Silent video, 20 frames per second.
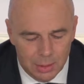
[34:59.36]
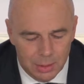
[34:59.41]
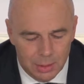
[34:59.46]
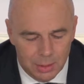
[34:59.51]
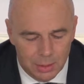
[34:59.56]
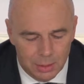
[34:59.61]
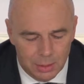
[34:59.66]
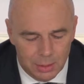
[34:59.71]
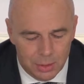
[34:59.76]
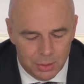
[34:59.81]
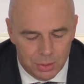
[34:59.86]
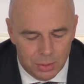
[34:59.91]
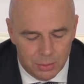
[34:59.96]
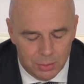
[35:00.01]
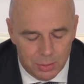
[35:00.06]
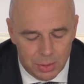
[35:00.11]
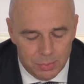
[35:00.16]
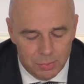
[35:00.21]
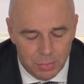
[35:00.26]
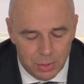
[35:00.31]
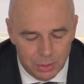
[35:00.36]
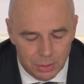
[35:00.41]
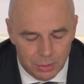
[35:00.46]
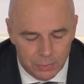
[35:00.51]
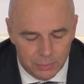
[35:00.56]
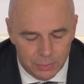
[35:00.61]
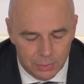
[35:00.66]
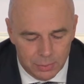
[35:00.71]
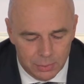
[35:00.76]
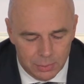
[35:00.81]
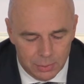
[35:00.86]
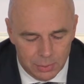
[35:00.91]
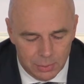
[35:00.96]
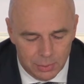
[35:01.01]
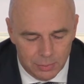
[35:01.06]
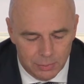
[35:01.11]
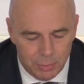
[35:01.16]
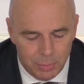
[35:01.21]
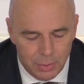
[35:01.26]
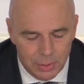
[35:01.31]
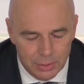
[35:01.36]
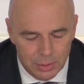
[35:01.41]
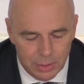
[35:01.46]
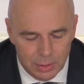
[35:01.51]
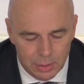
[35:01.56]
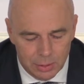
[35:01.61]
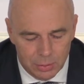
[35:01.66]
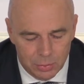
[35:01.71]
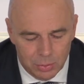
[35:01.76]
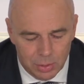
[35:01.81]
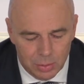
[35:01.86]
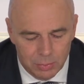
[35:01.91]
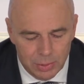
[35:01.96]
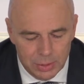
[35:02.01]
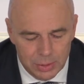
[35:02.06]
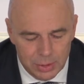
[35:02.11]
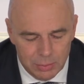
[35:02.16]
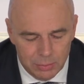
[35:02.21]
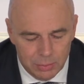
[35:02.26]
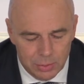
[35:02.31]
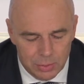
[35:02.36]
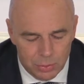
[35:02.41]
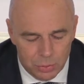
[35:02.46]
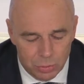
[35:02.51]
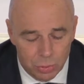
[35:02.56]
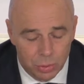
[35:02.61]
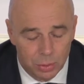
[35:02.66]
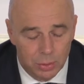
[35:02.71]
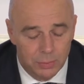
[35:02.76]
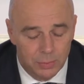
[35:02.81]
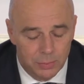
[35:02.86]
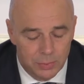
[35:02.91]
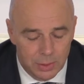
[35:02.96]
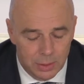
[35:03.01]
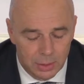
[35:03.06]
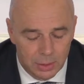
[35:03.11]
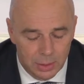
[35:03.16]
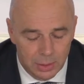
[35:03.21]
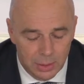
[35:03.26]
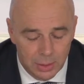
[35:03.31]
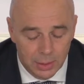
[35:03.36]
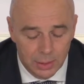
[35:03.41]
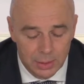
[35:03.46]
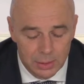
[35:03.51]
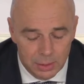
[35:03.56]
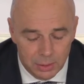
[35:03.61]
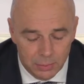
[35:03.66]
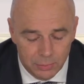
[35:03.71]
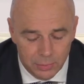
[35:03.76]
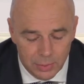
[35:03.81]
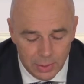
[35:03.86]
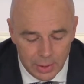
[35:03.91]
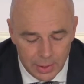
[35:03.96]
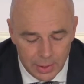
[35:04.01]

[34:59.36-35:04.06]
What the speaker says: after the analysis of each bank for this